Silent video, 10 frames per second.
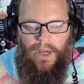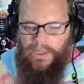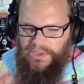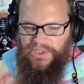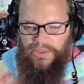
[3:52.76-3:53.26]

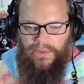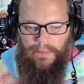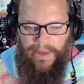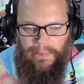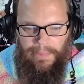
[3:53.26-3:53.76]
unsure
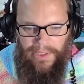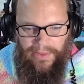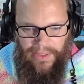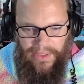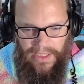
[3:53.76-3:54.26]
about
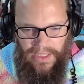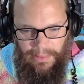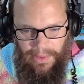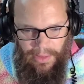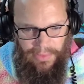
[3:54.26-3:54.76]
appearing on
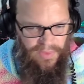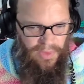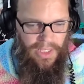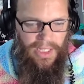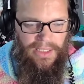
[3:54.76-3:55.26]
camera I was
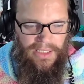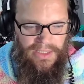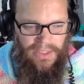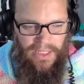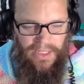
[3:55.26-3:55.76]
reluctant
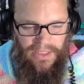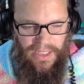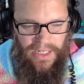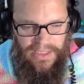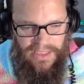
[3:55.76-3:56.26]
to get
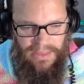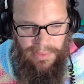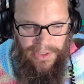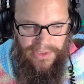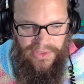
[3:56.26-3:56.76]
engaged
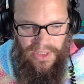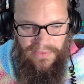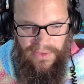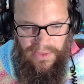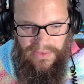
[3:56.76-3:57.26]
despite her strong
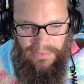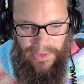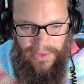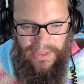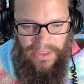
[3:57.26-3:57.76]
feelings for
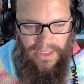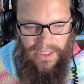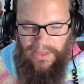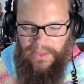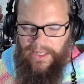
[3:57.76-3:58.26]
Bowden,
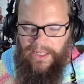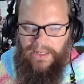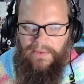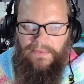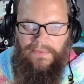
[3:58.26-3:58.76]
that
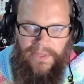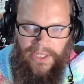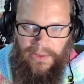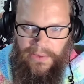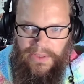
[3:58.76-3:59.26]

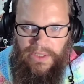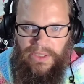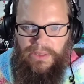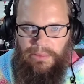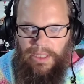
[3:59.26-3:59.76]

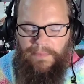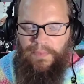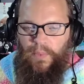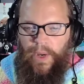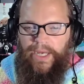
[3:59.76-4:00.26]
confuses me.
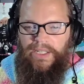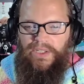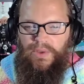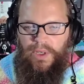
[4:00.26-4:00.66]
Why did you